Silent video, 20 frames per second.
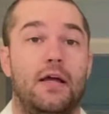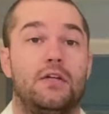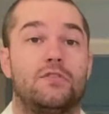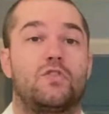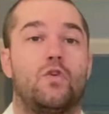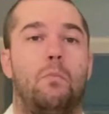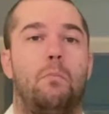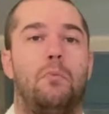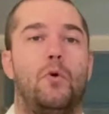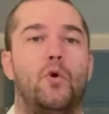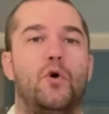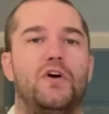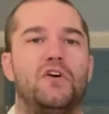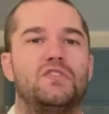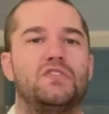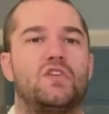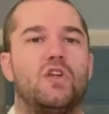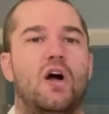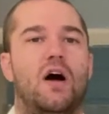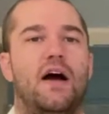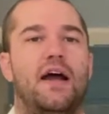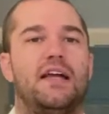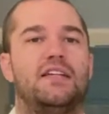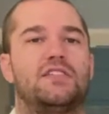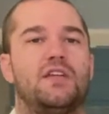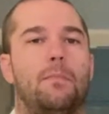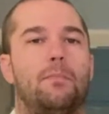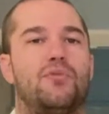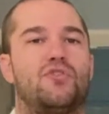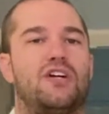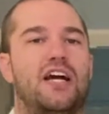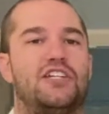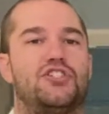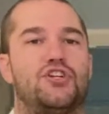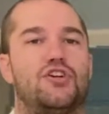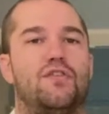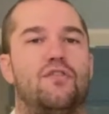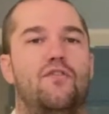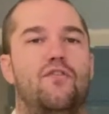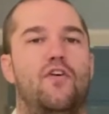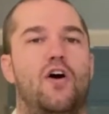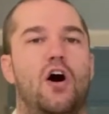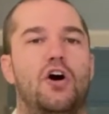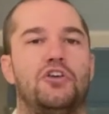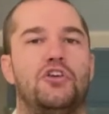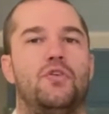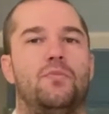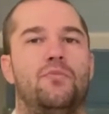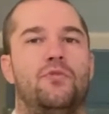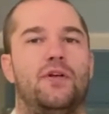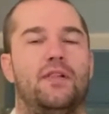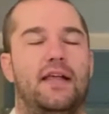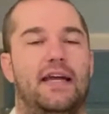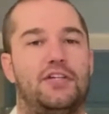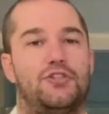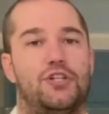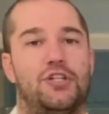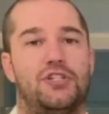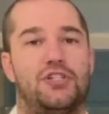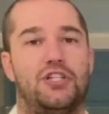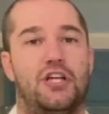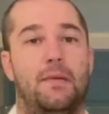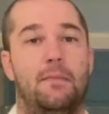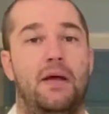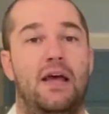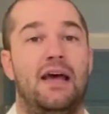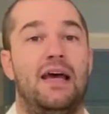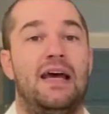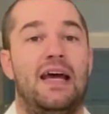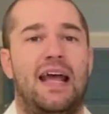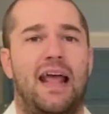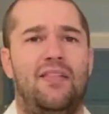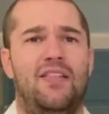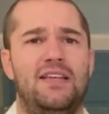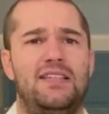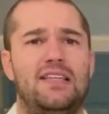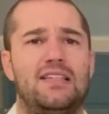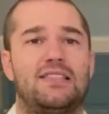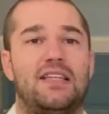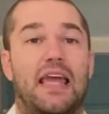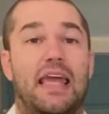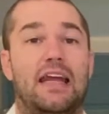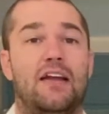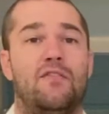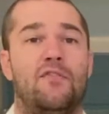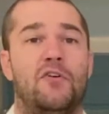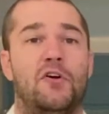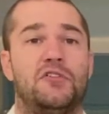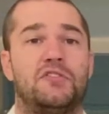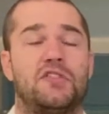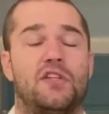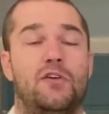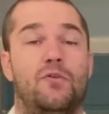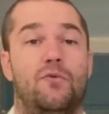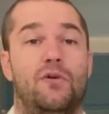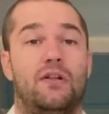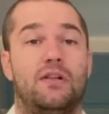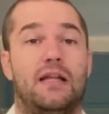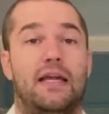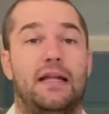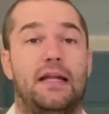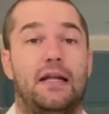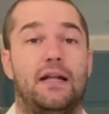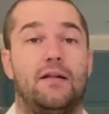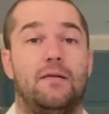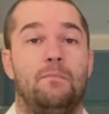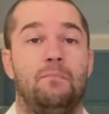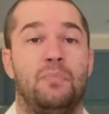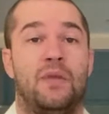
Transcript: So Boyle's law is a pressure-volume relationship, and this is inversely related.